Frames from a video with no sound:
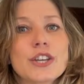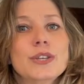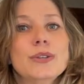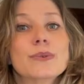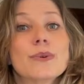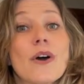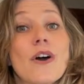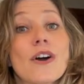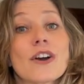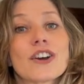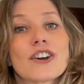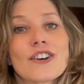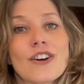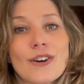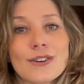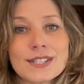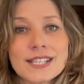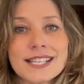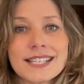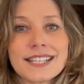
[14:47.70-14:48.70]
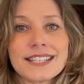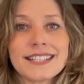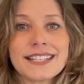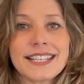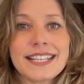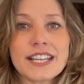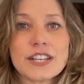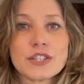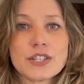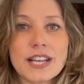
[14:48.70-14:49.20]
You are
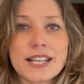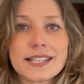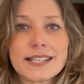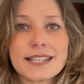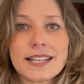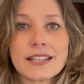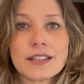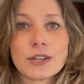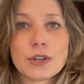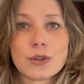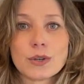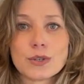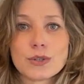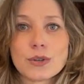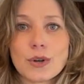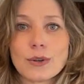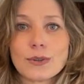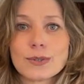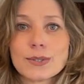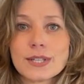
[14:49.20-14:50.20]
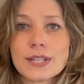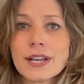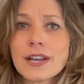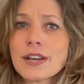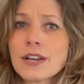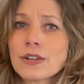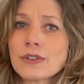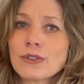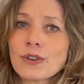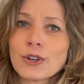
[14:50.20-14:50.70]
constantly adjusting the controls,
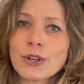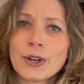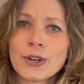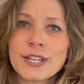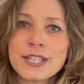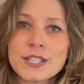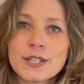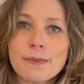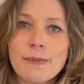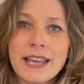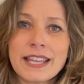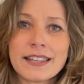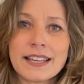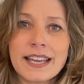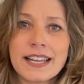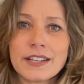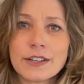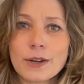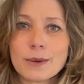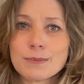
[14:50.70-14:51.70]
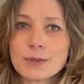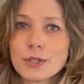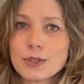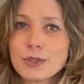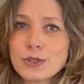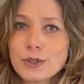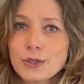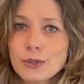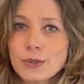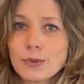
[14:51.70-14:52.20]
not only to make the helicopter
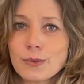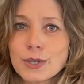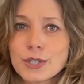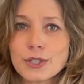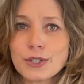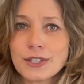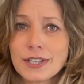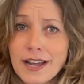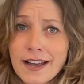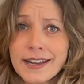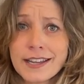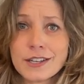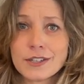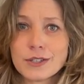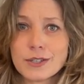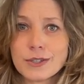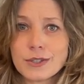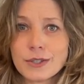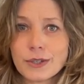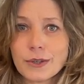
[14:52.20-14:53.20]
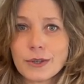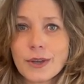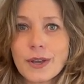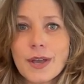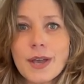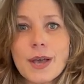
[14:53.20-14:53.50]
do what you'd like it to do,